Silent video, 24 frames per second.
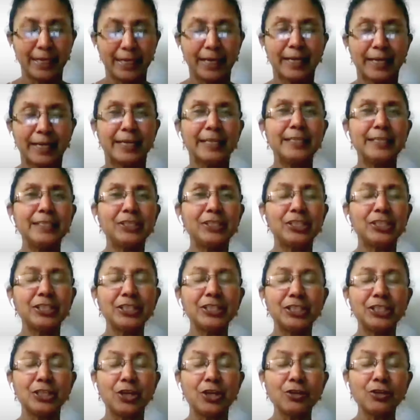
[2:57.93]

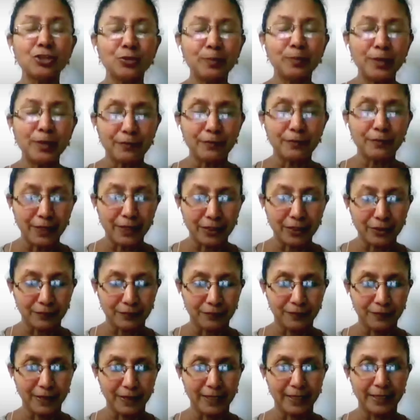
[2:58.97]
conditioned not to be afraid of
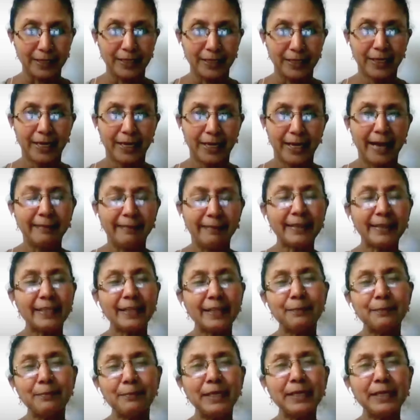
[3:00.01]
failure. And that
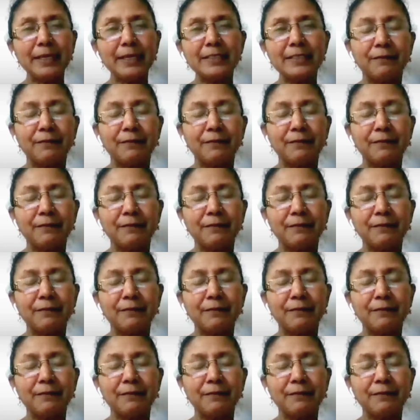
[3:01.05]
can begin at a